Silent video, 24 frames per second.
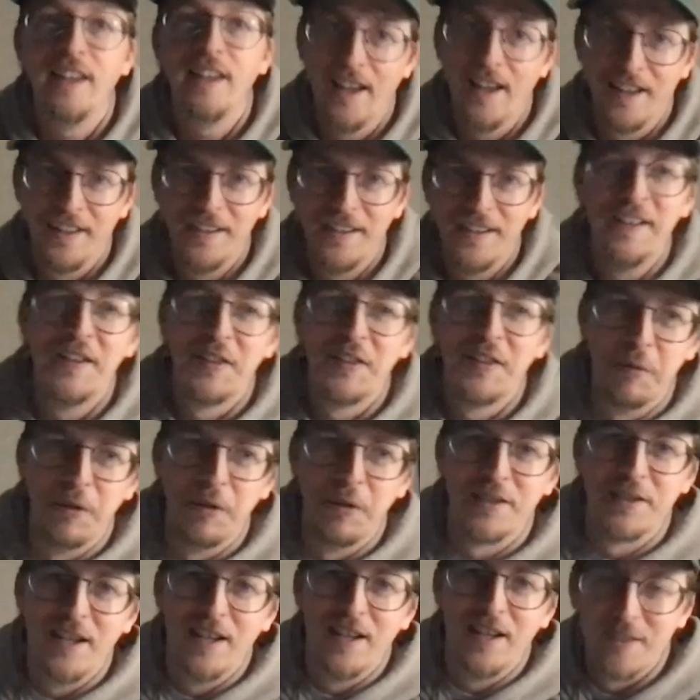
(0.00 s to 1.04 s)
Yeah. The
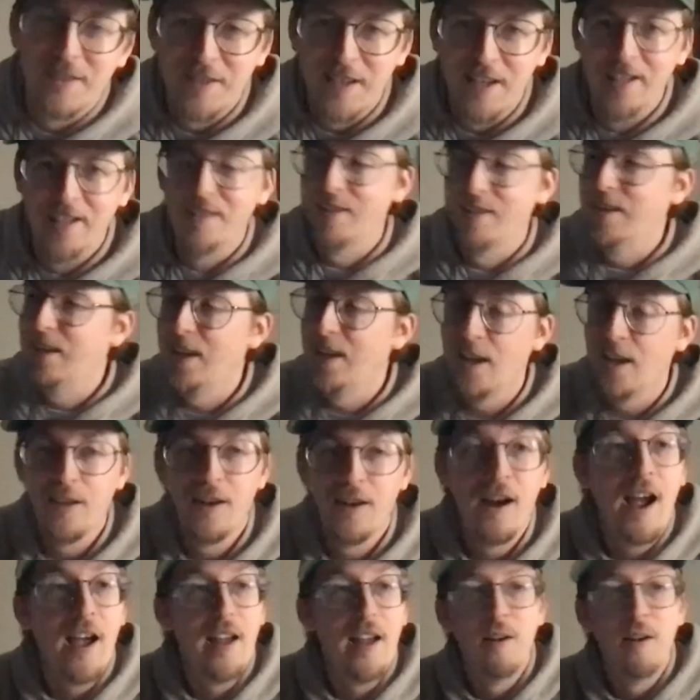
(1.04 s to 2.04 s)
one snail saying to the other,